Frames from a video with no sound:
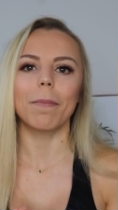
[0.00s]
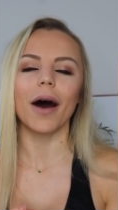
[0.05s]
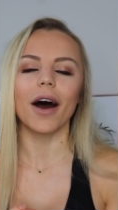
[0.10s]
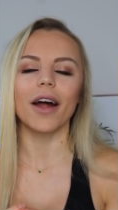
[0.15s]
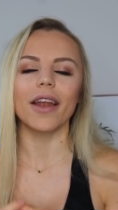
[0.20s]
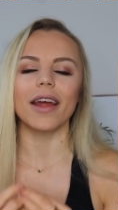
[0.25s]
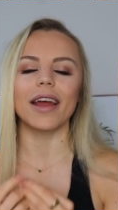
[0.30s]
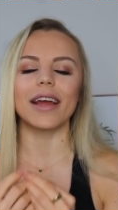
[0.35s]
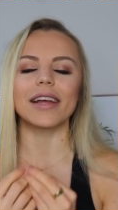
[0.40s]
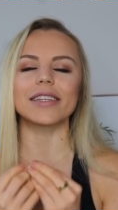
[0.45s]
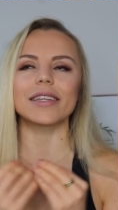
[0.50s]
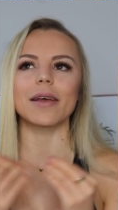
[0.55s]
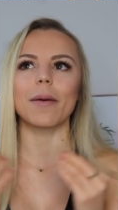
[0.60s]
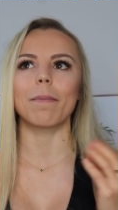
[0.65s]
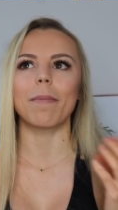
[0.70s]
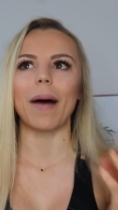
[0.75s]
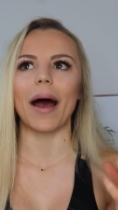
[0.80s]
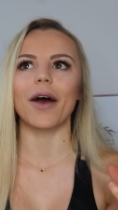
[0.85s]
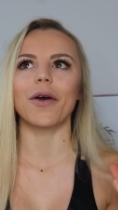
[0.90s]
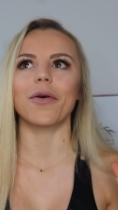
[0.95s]
But it's
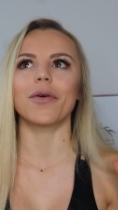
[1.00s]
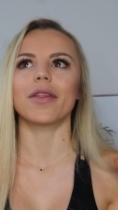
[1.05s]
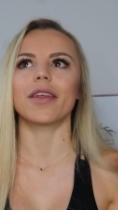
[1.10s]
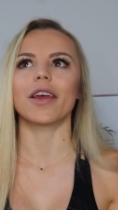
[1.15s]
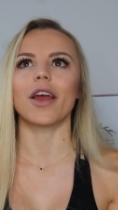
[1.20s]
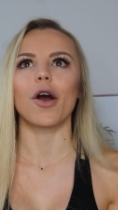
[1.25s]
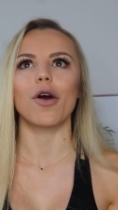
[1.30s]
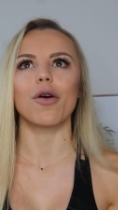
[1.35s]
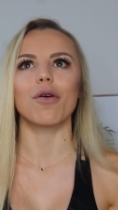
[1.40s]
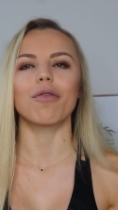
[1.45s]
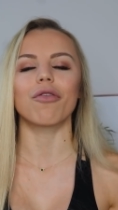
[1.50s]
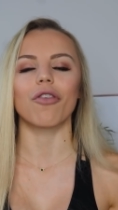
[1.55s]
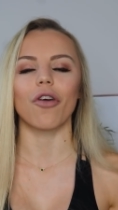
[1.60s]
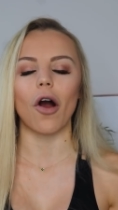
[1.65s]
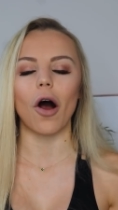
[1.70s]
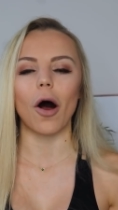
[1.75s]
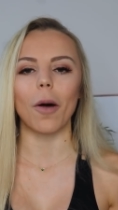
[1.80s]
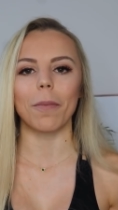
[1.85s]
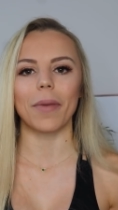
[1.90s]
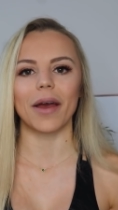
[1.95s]
about the
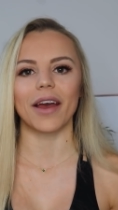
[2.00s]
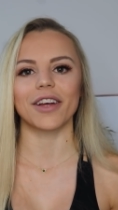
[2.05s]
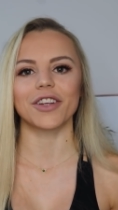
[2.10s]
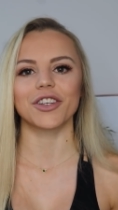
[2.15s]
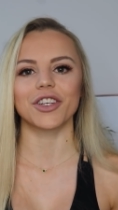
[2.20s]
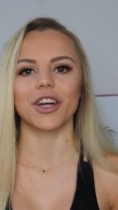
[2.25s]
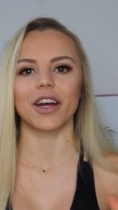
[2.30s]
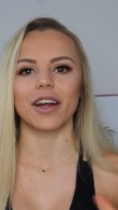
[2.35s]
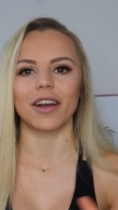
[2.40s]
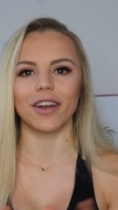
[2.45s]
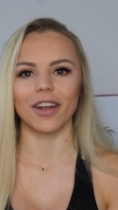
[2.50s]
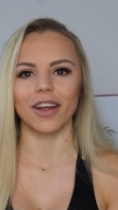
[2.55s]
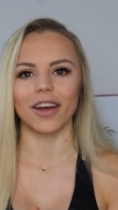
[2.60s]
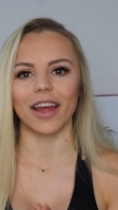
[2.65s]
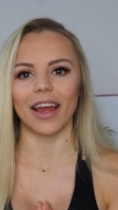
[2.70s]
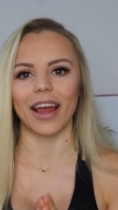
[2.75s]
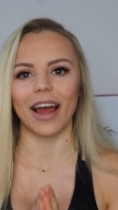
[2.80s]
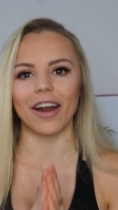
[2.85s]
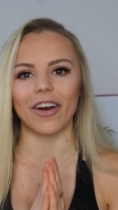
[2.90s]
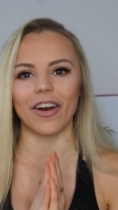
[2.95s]
overall picture and
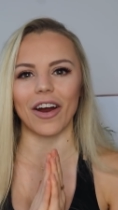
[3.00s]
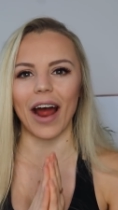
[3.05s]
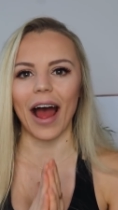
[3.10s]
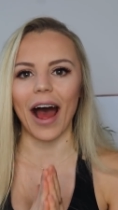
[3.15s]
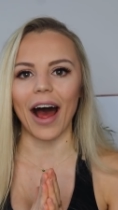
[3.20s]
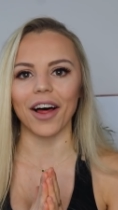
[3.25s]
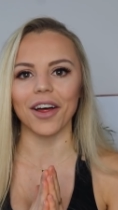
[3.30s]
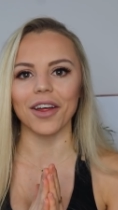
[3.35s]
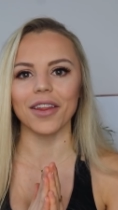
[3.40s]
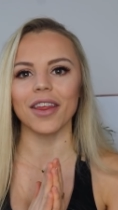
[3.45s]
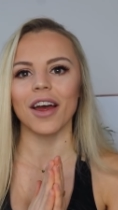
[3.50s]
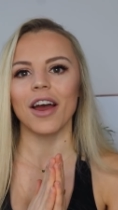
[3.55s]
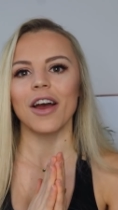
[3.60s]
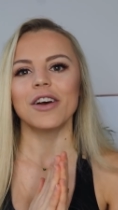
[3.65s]
looking at our health.